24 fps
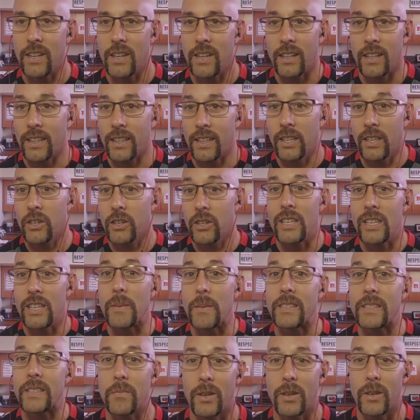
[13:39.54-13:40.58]
fans talk that their
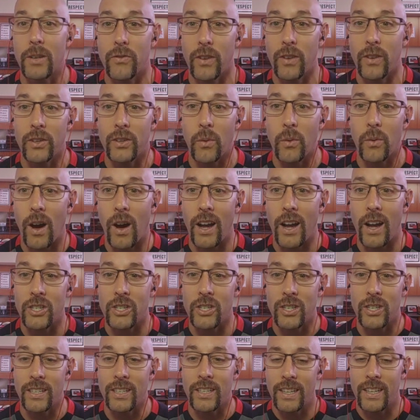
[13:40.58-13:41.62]
team isn't much fun to
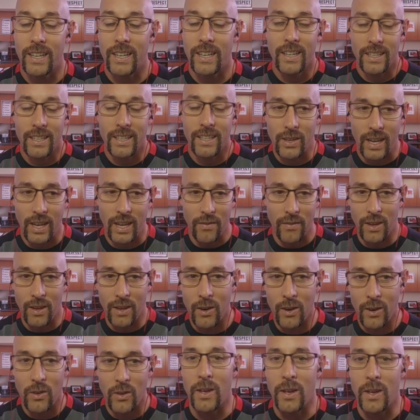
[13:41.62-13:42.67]
watch. And you kind of
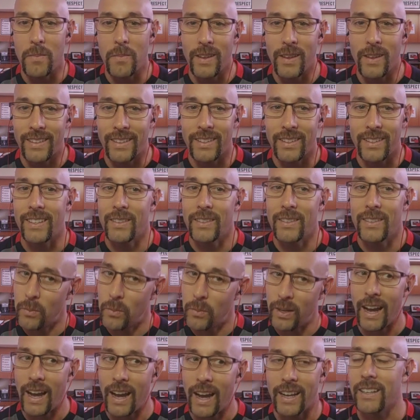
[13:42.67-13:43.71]
hear them, and
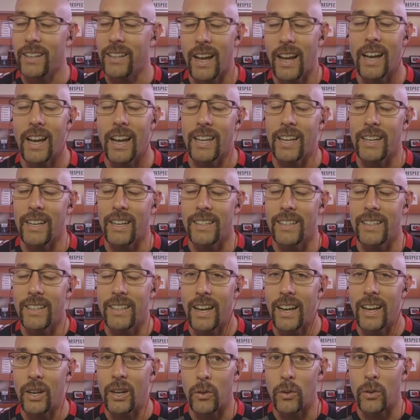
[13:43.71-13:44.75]
I
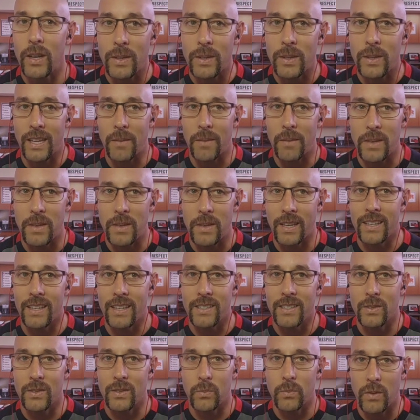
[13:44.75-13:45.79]
can agree with them,
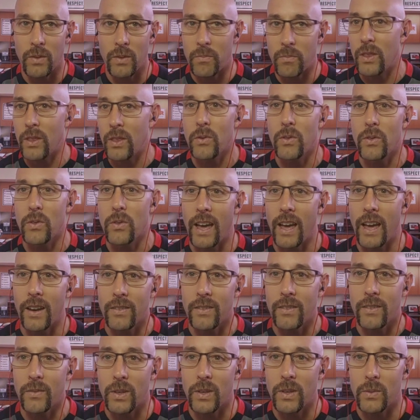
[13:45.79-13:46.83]
because we've been through
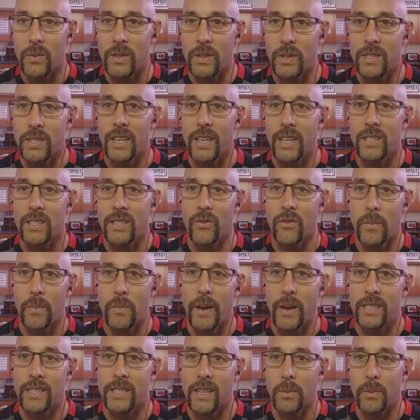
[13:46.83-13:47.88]
that with Saints over the
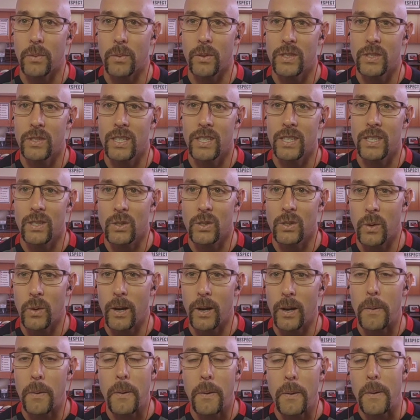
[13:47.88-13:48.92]
past couple of seasons,
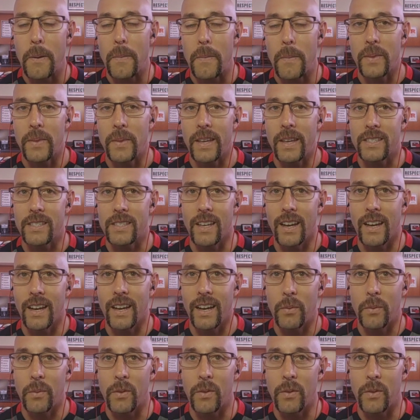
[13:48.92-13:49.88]
where it's